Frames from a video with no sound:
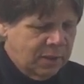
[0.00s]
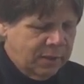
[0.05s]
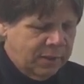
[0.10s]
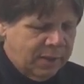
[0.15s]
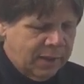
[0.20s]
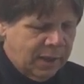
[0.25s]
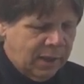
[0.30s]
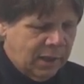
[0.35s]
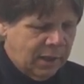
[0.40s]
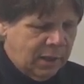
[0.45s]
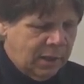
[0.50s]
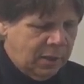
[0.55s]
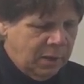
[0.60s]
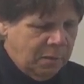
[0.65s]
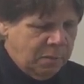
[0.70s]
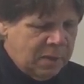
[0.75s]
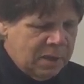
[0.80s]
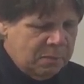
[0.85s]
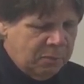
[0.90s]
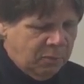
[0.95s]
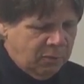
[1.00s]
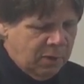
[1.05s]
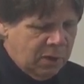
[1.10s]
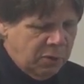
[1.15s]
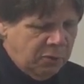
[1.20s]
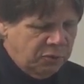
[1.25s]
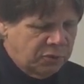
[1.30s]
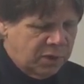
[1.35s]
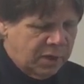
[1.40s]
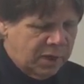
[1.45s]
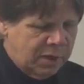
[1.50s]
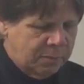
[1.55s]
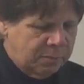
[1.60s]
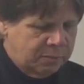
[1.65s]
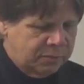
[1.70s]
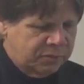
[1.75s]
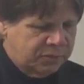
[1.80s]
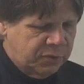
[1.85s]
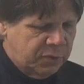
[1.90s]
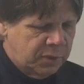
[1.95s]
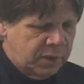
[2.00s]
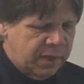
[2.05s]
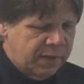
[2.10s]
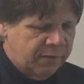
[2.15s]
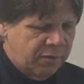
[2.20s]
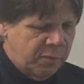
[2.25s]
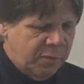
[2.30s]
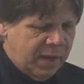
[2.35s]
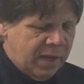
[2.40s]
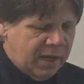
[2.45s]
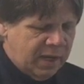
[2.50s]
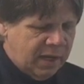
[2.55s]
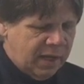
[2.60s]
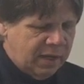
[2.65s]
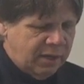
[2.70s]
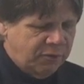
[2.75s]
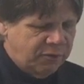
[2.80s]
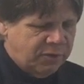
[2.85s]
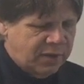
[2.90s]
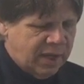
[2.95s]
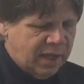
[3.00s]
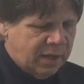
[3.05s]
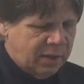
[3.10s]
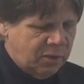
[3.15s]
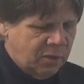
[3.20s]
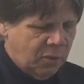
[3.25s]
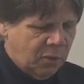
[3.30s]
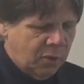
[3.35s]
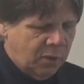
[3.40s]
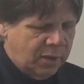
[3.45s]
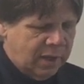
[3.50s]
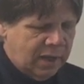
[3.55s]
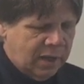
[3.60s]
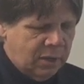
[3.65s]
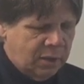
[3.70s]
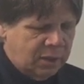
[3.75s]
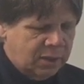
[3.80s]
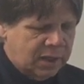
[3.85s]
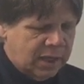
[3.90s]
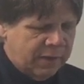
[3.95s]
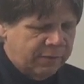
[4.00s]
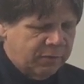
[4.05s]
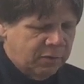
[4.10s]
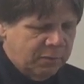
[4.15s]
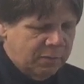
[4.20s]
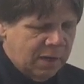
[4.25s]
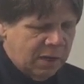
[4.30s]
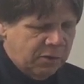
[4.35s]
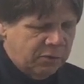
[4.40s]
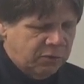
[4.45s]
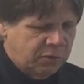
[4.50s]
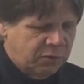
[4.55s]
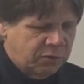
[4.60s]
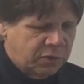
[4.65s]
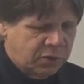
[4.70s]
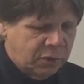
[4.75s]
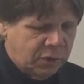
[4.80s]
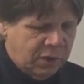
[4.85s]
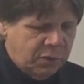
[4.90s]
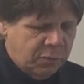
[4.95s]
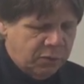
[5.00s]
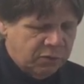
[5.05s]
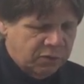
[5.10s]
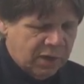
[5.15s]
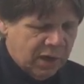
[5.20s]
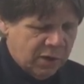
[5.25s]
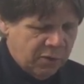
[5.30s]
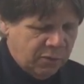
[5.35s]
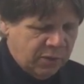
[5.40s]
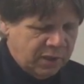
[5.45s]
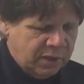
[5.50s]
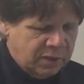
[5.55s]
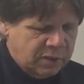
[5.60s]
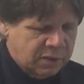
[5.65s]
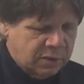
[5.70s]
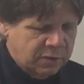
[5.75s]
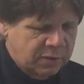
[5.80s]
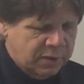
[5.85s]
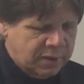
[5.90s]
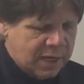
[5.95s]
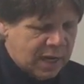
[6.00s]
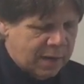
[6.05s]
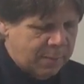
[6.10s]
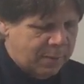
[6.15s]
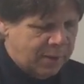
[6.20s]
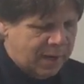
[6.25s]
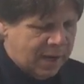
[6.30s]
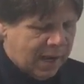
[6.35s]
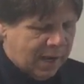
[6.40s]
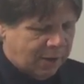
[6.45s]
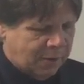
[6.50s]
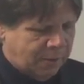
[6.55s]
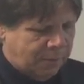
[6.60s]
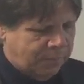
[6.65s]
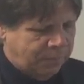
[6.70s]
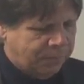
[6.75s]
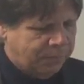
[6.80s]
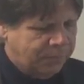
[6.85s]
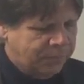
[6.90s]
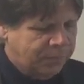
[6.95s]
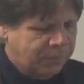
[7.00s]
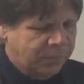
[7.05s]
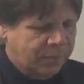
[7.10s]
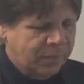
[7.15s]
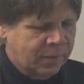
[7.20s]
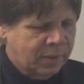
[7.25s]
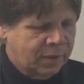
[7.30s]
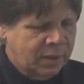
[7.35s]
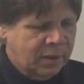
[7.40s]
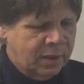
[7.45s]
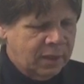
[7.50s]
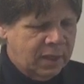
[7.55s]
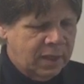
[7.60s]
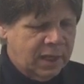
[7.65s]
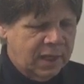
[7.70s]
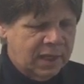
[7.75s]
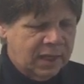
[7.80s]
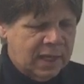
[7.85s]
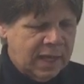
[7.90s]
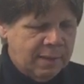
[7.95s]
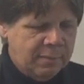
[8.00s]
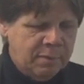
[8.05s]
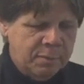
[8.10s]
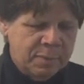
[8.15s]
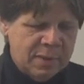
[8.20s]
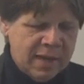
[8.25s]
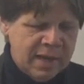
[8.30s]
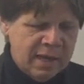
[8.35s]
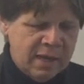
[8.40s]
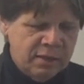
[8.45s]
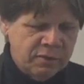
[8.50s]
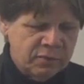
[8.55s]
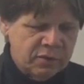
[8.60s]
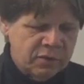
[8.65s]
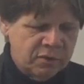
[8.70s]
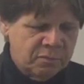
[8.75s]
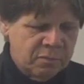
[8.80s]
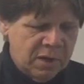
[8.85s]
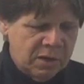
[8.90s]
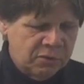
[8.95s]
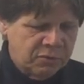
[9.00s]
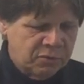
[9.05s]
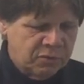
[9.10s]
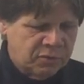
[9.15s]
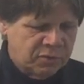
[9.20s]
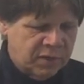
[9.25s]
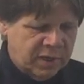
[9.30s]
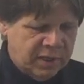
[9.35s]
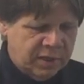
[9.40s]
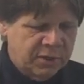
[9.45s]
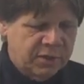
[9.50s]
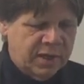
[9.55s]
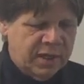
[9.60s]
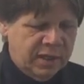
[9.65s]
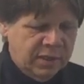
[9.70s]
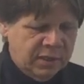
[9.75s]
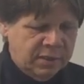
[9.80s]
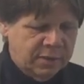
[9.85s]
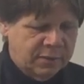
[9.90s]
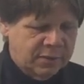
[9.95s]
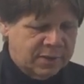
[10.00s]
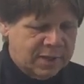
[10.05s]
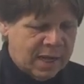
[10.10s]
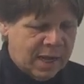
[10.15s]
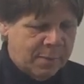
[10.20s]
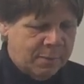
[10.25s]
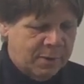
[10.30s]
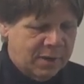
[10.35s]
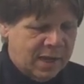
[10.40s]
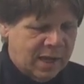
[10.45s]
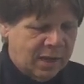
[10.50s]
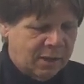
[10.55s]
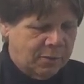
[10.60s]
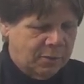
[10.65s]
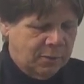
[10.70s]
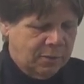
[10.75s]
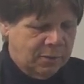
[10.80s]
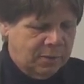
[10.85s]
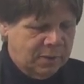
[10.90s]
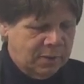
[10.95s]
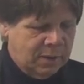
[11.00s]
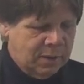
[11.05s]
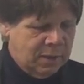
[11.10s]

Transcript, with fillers: that all the people rose up and stood every man at his tent door, and they looked after Moses till he was gone into the tabernacle. And it came to pass as Moses entered into the tabernacle